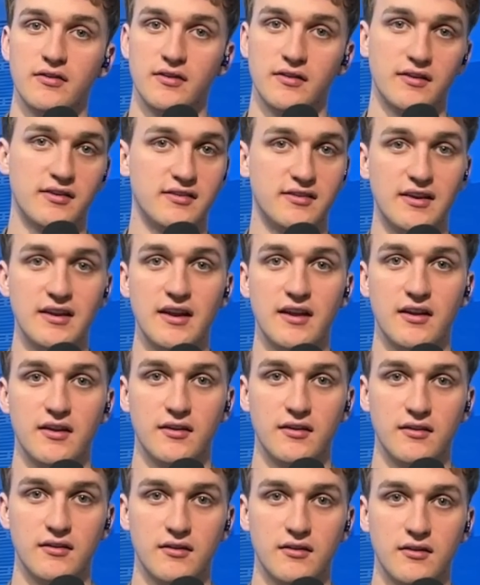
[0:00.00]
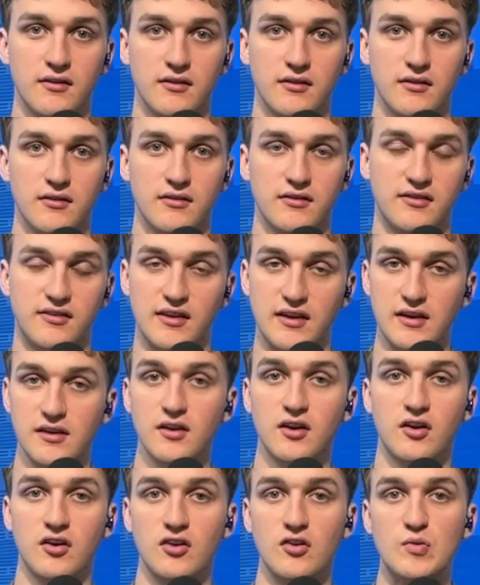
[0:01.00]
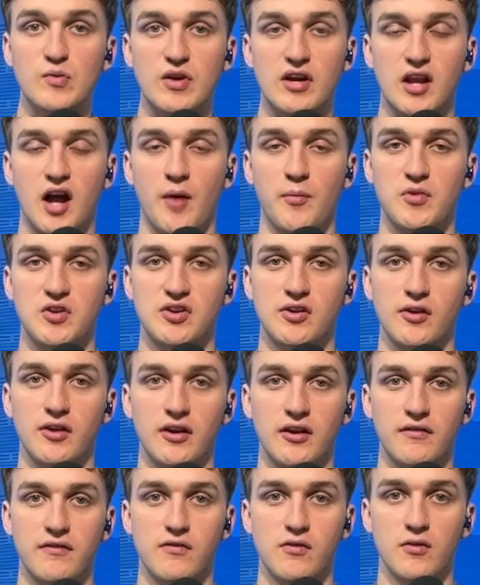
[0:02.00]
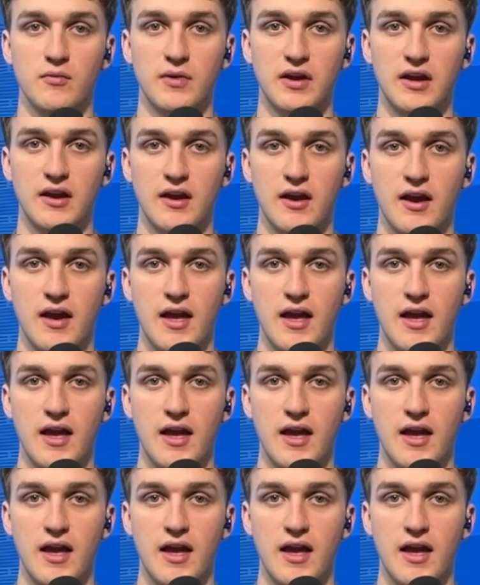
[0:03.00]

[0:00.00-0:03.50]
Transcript: the Senate seat could be an opportunity for me.